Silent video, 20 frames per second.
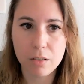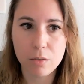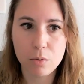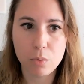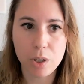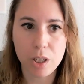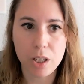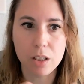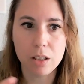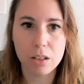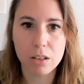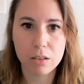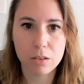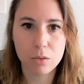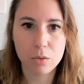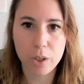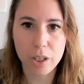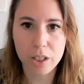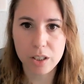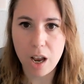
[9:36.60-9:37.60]
with
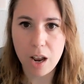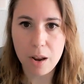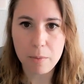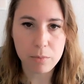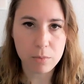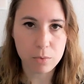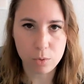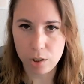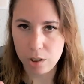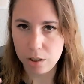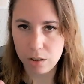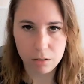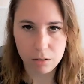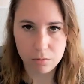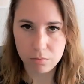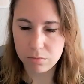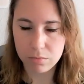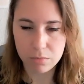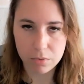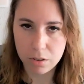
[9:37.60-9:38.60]
QuickTime, which
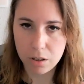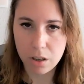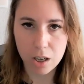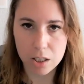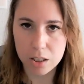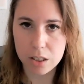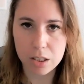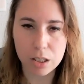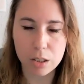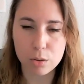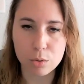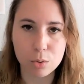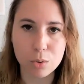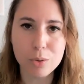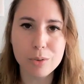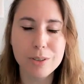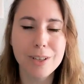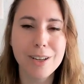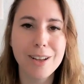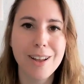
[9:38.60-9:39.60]
I still
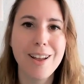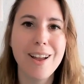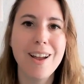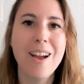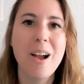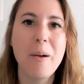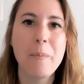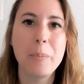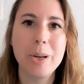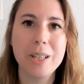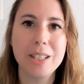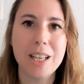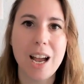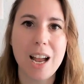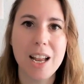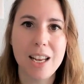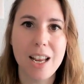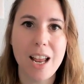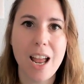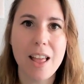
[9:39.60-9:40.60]
do, but
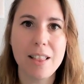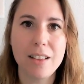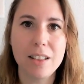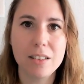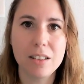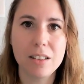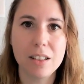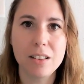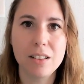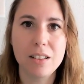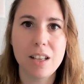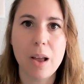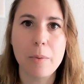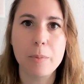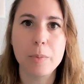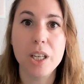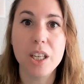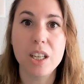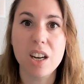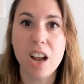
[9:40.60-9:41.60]
I edited
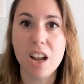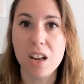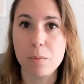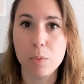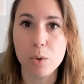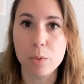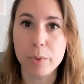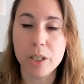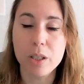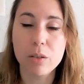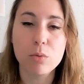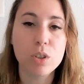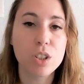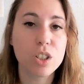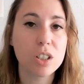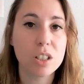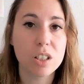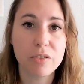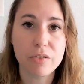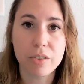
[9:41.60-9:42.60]
them in iMovie,
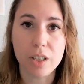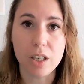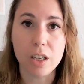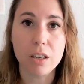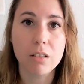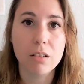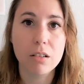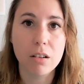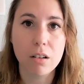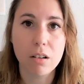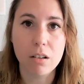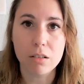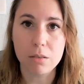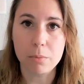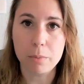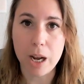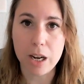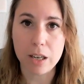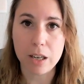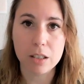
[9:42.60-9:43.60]
which is free
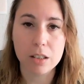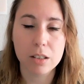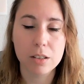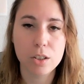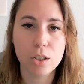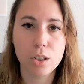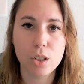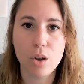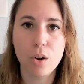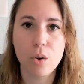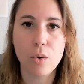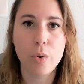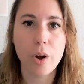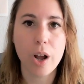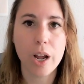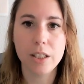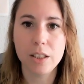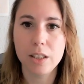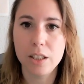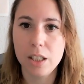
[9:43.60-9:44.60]
on Mac. So
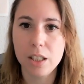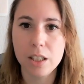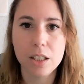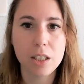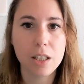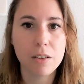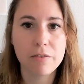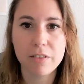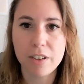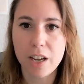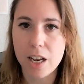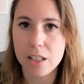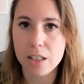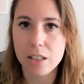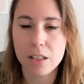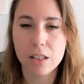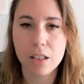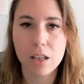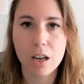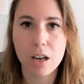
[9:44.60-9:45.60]
I didn't invest
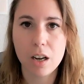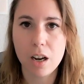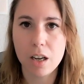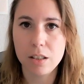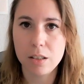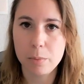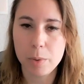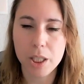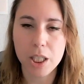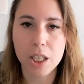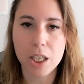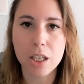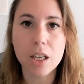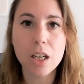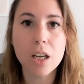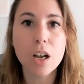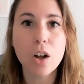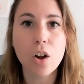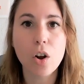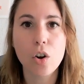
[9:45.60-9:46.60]
at the
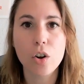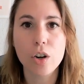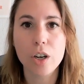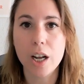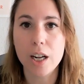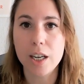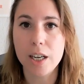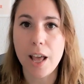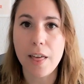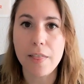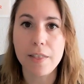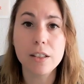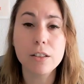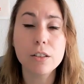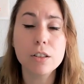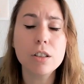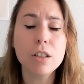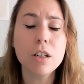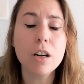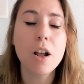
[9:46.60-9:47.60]
beginning on an
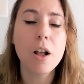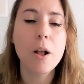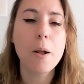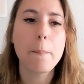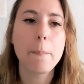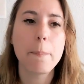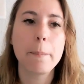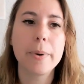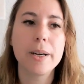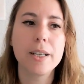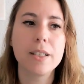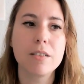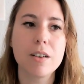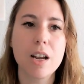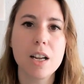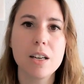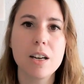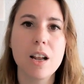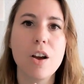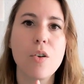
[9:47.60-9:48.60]
editor, but
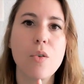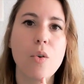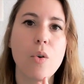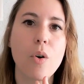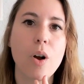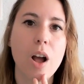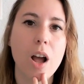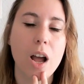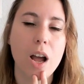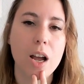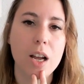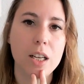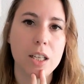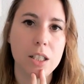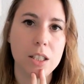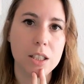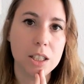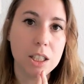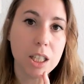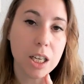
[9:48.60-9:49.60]
right now
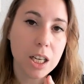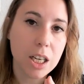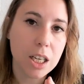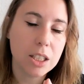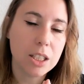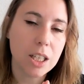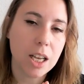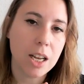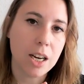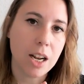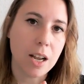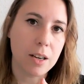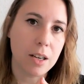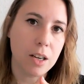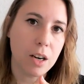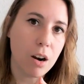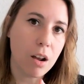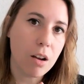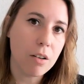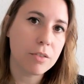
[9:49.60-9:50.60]
I did, and
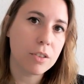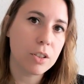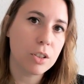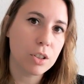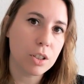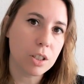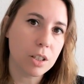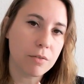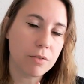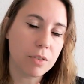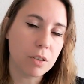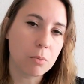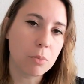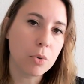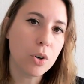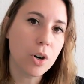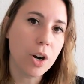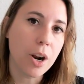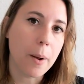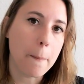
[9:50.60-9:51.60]
I love using
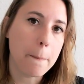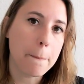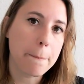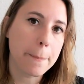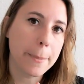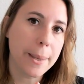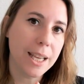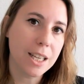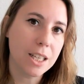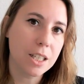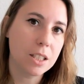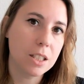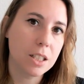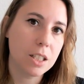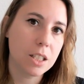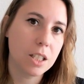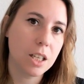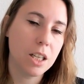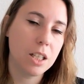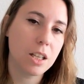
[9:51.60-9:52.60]
Filmora
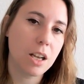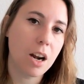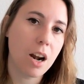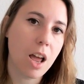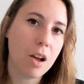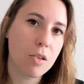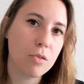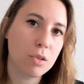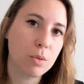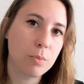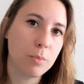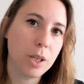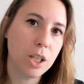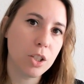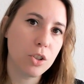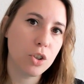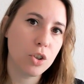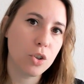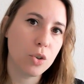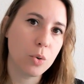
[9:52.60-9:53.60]
because it allows
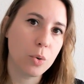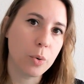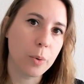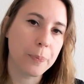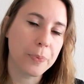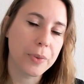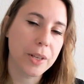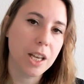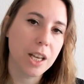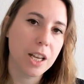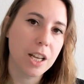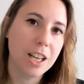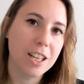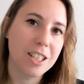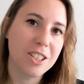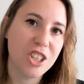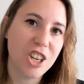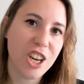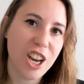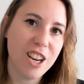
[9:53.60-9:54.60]
me to
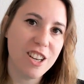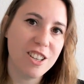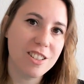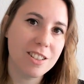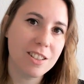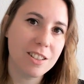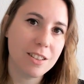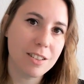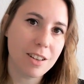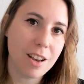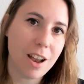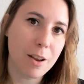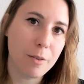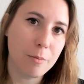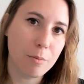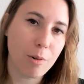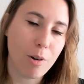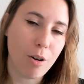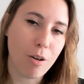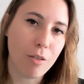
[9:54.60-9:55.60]
change the
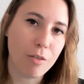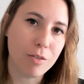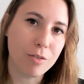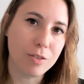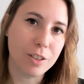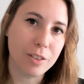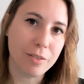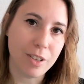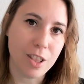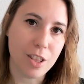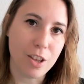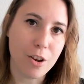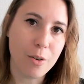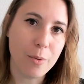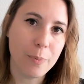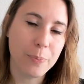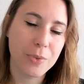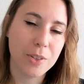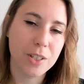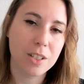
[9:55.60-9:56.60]
time of the
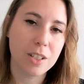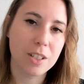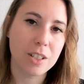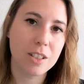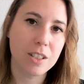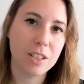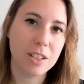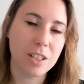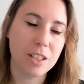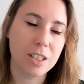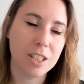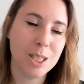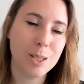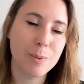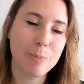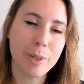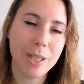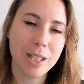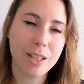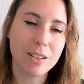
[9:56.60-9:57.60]
video the
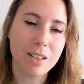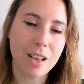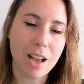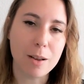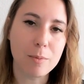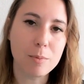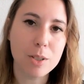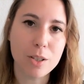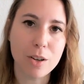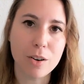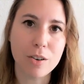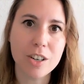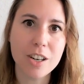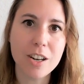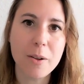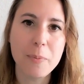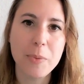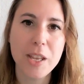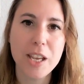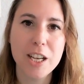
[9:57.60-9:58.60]
speed time,
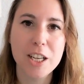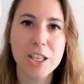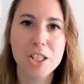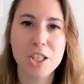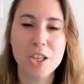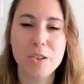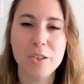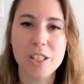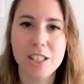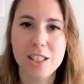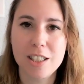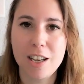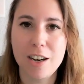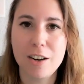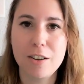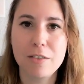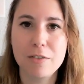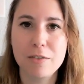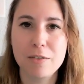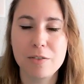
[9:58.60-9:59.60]
sorry. So instead
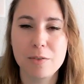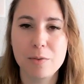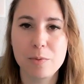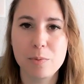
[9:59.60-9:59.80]
of